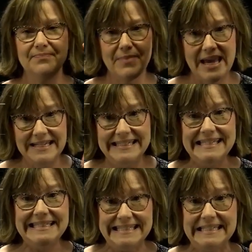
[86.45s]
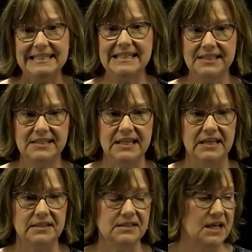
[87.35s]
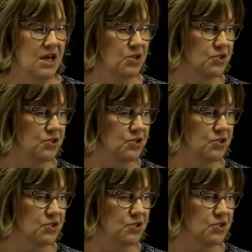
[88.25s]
my distance is 6.